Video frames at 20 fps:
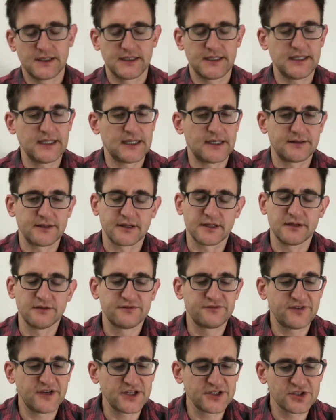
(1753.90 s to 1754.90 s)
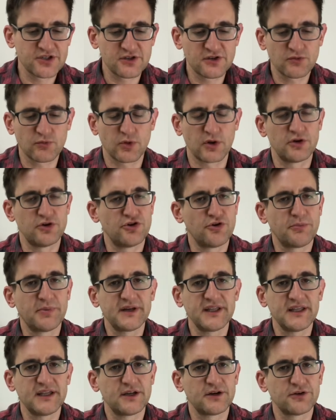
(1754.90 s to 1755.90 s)
Yeah, the confessions where
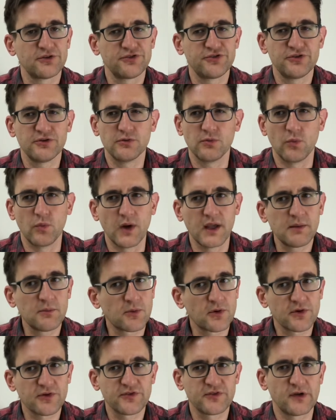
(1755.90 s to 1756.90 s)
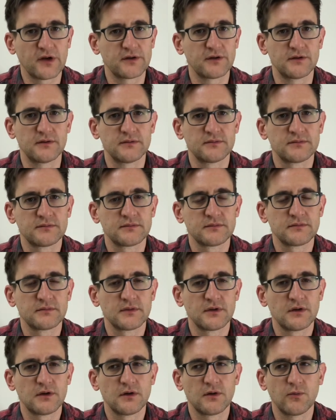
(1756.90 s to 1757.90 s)
nobody hears you, way more subtle
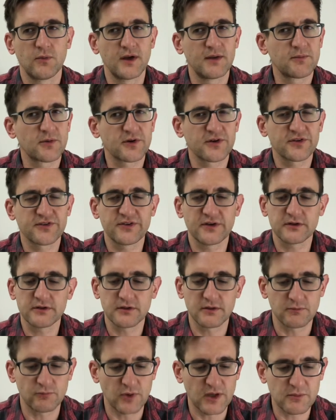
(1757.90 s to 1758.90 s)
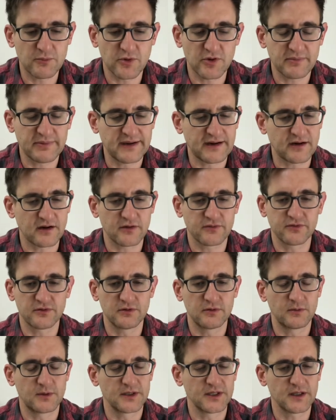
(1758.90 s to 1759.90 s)
and way more
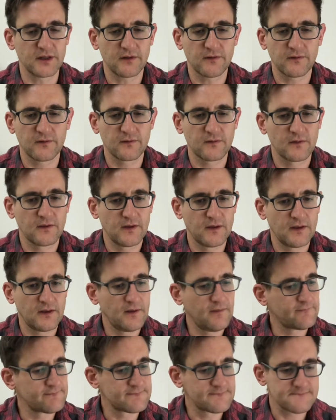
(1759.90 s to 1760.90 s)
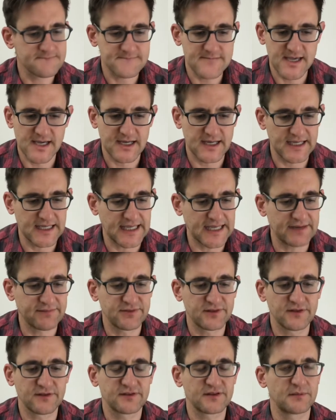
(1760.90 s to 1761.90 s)
powerful when it's, yeah, I have
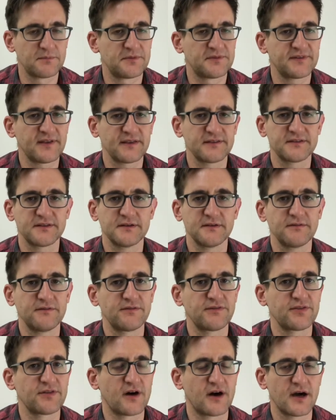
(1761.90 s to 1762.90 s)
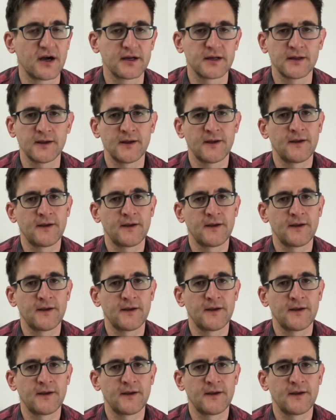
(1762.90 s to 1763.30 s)
this obsessive thought.